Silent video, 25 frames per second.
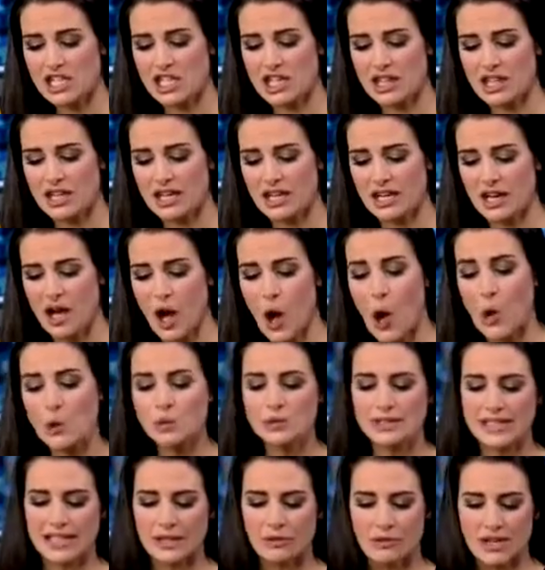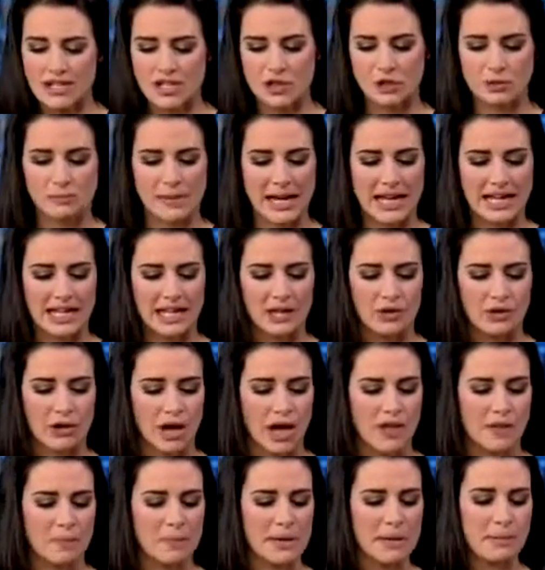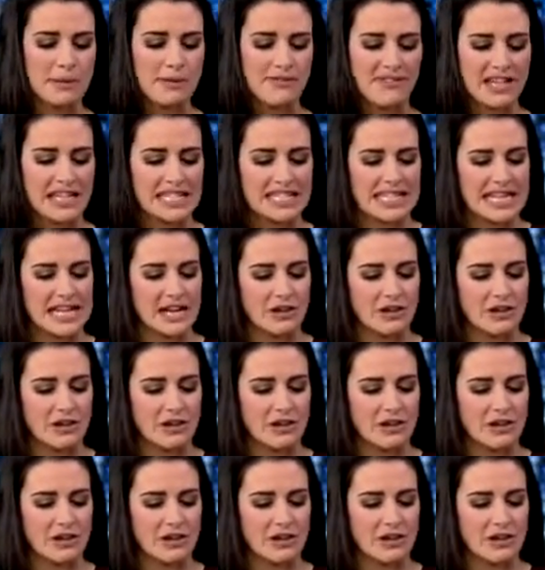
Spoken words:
Do you think holding WrestleMania or other PPVs